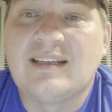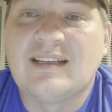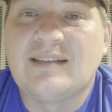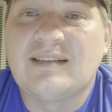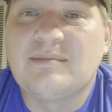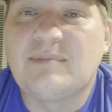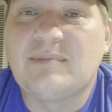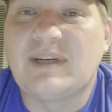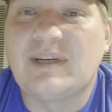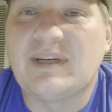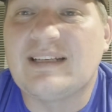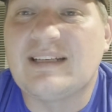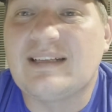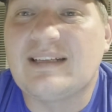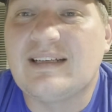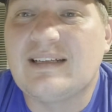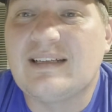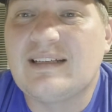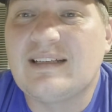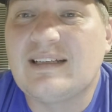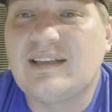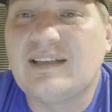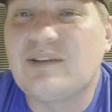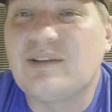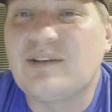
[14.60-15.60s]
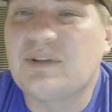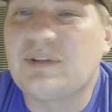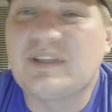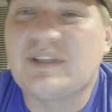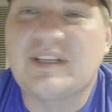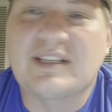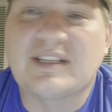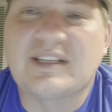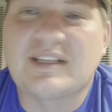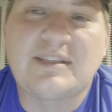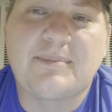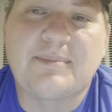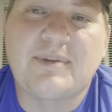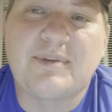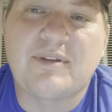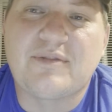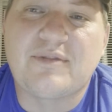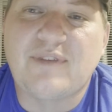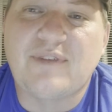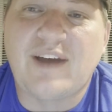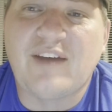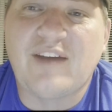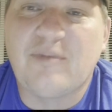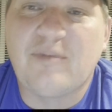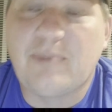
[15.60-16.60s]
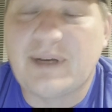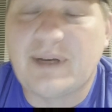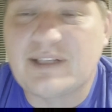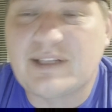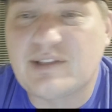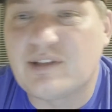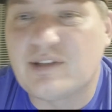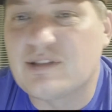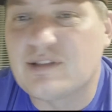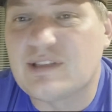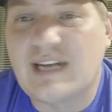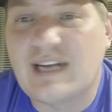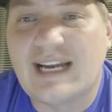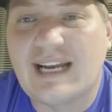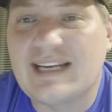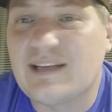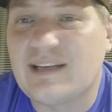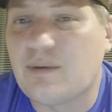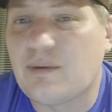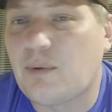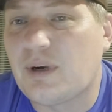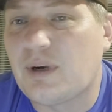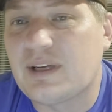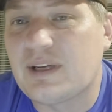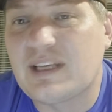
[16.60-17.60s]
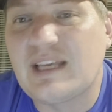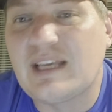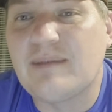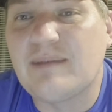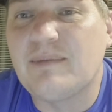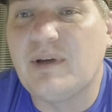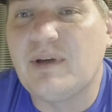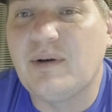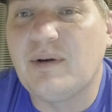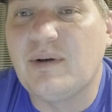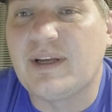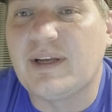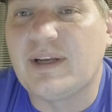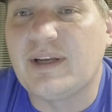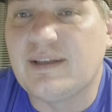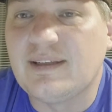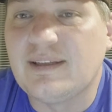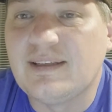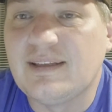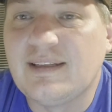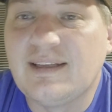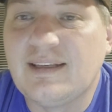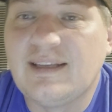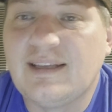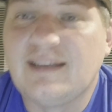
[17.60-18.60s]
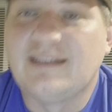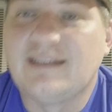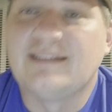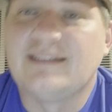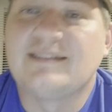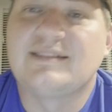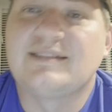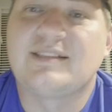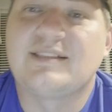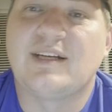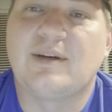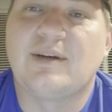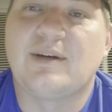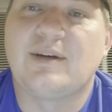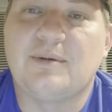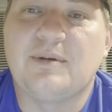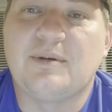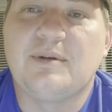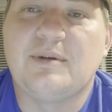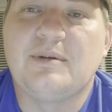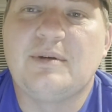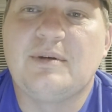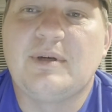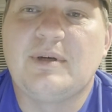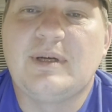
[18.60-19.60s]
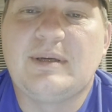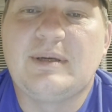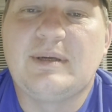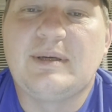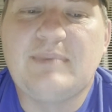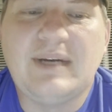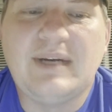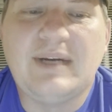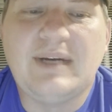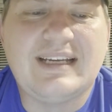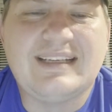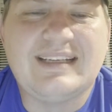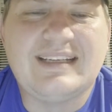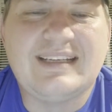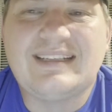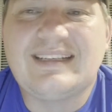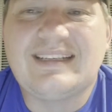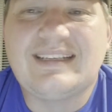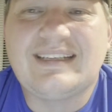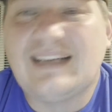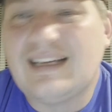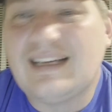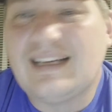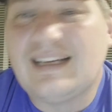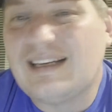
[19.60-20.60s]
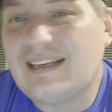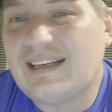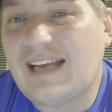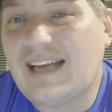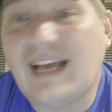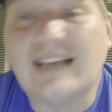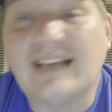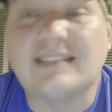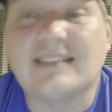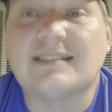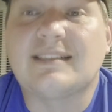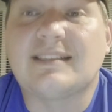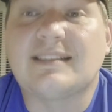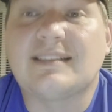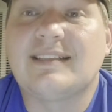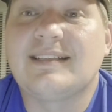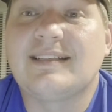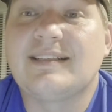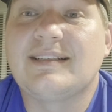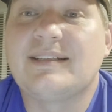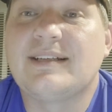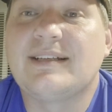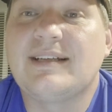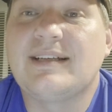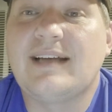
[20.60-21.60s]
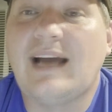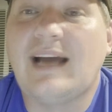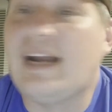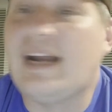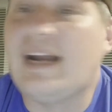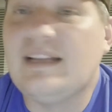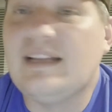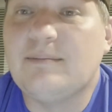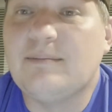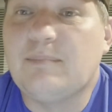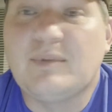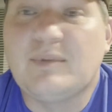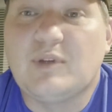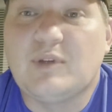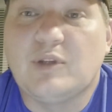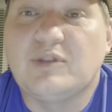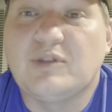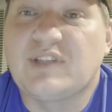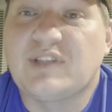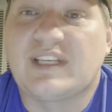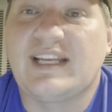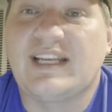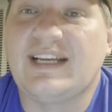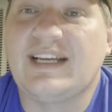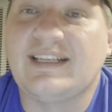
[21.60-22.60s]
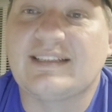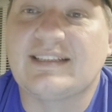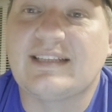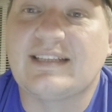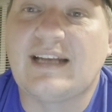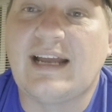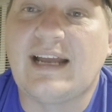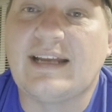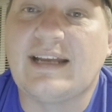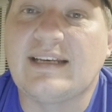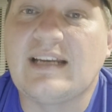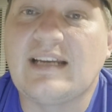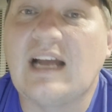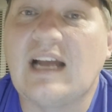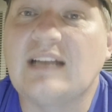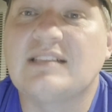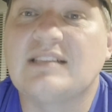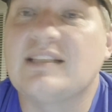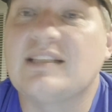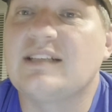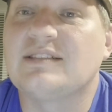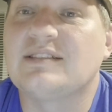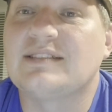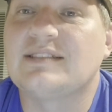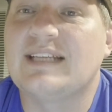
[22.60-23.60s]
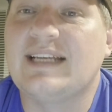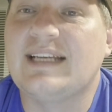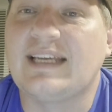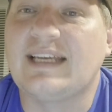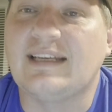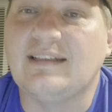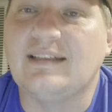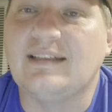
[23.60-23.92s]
but it only accepted 5 pictures, and I didn't want to keep doing it. So, but guys, I didn't lose a ticket tonight. Not a single ticket.